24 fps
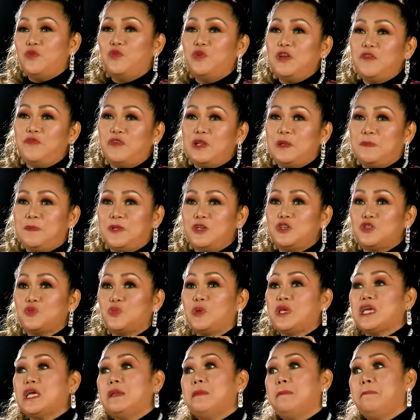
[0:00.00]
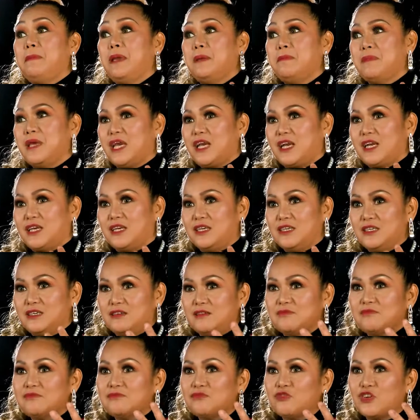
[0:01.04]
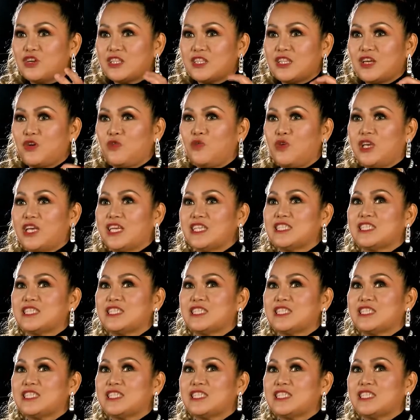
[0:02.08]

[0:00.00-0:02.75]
we Filipinos, we can mimic. Muratag, we can